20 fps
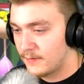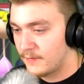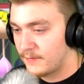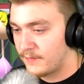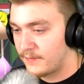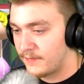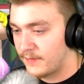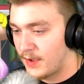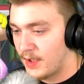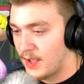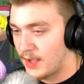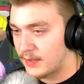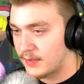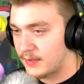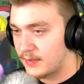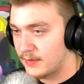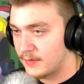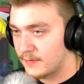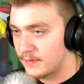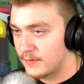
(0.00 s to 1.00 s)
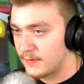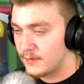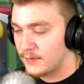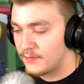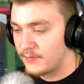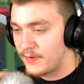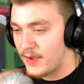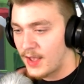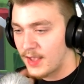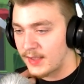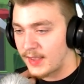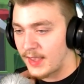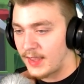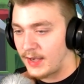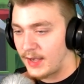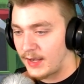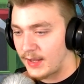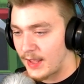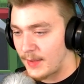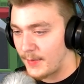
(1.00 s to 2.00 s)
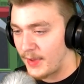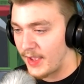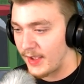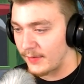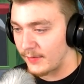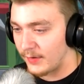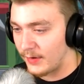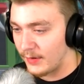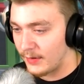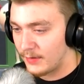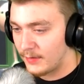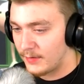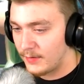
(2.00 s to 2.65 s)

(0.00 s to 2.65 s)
Fuck. Fuck, I hit it again by accident.